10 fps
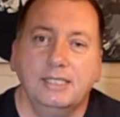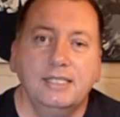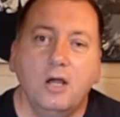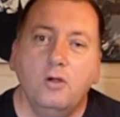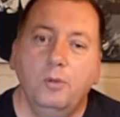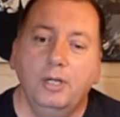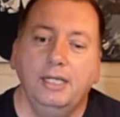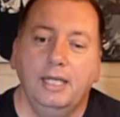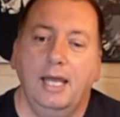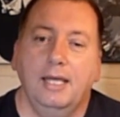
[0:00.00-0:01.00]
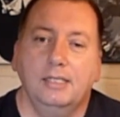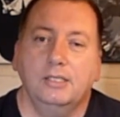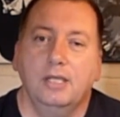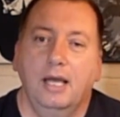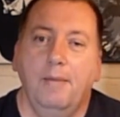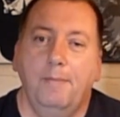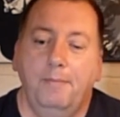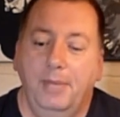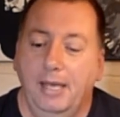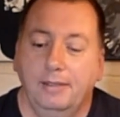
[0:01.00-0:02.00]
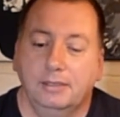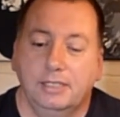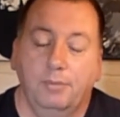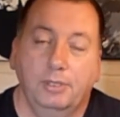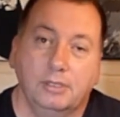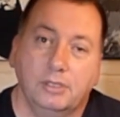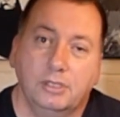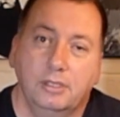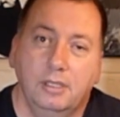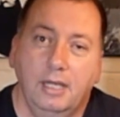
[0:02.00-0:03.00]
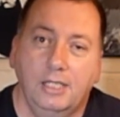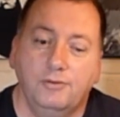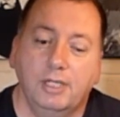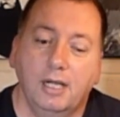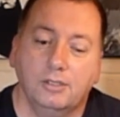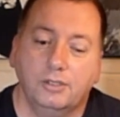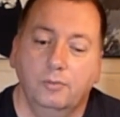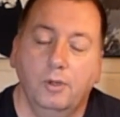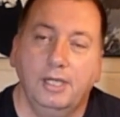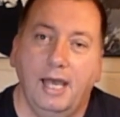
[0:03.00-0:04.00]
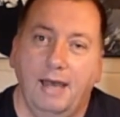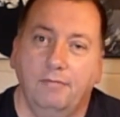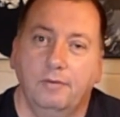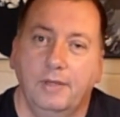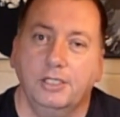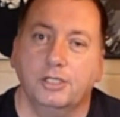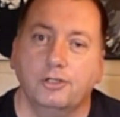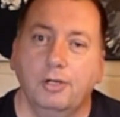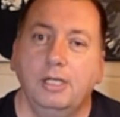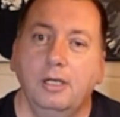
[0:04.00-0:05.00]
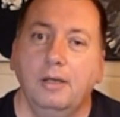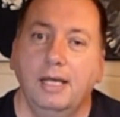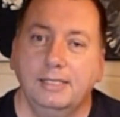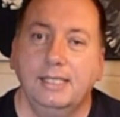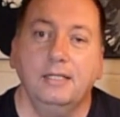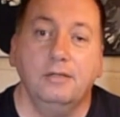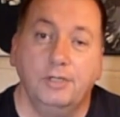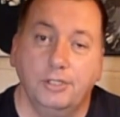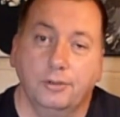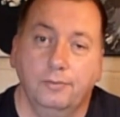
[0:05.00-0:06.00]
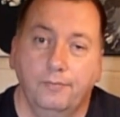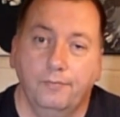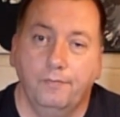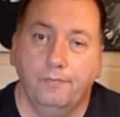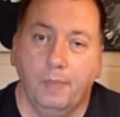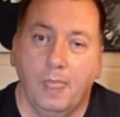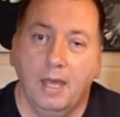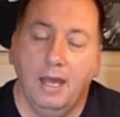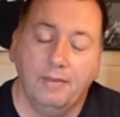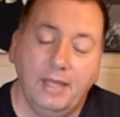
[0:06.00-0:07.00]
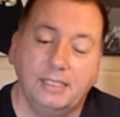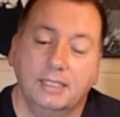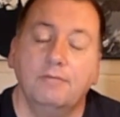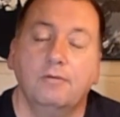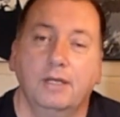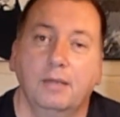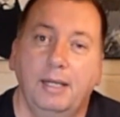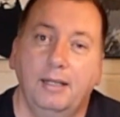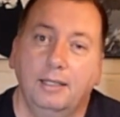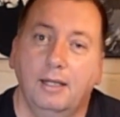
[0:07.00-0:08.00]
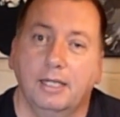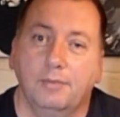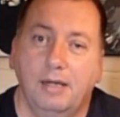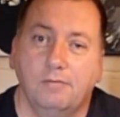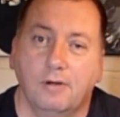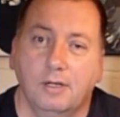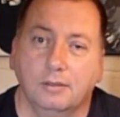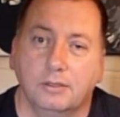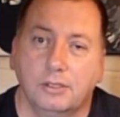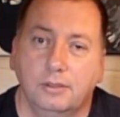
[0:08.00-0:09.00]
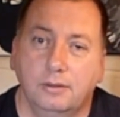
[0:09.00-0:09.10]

nobody cares a bit, tuppence, as regards to what you have. They just treat you as the individual. And that's another thing I like about France.